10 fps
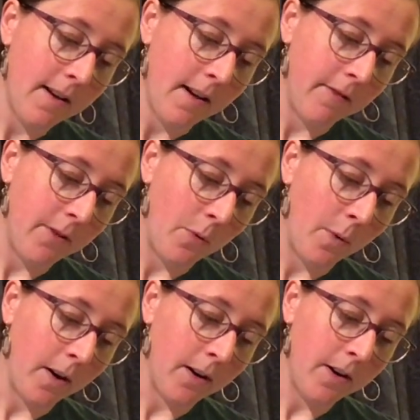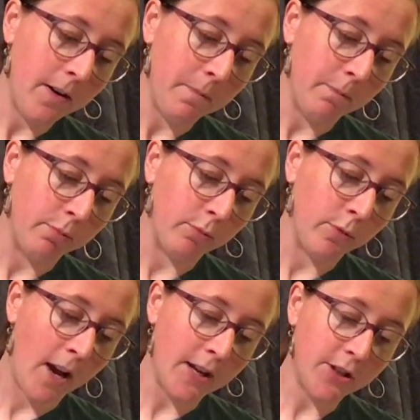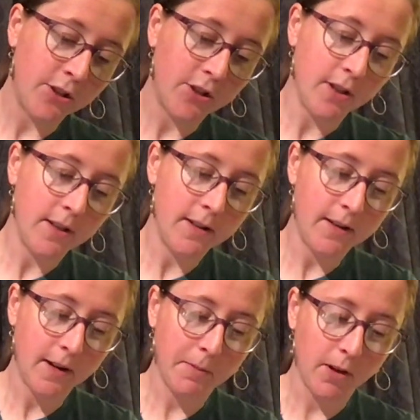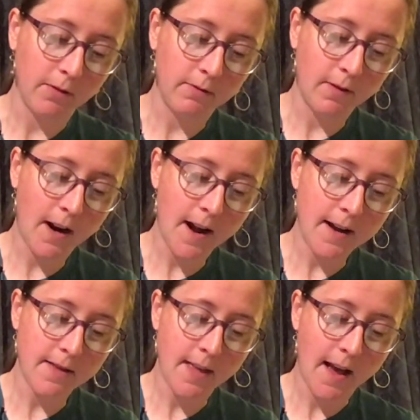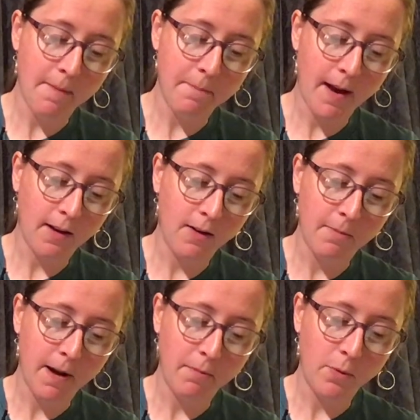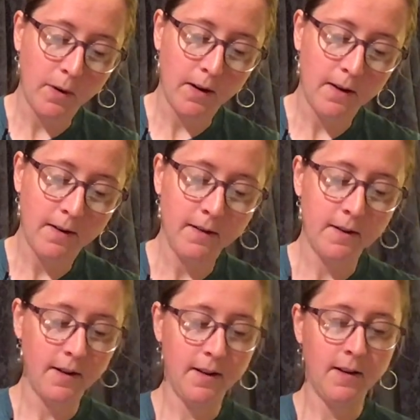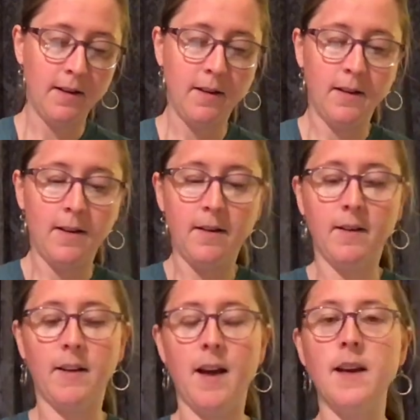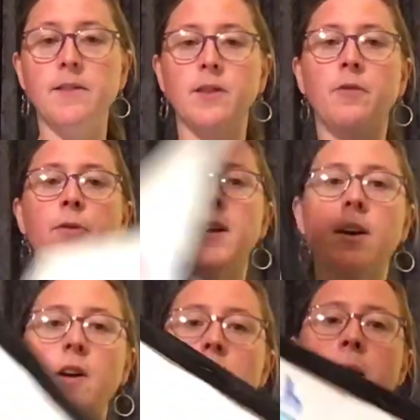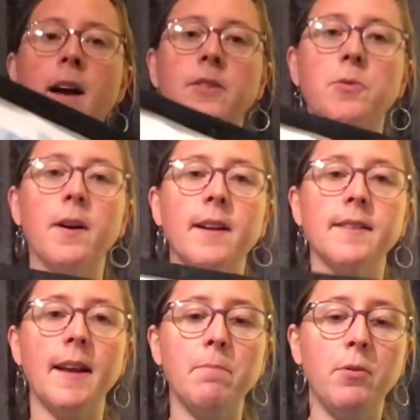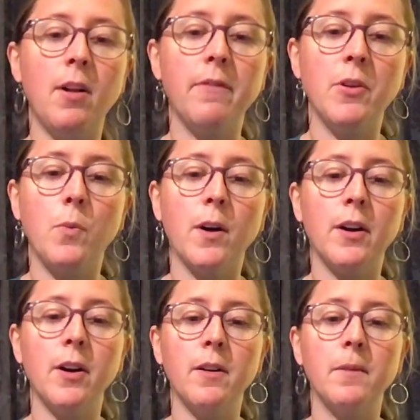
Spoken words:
of the word brush, I'm going to write that back on my board. Okay, so if we go back to our example of the word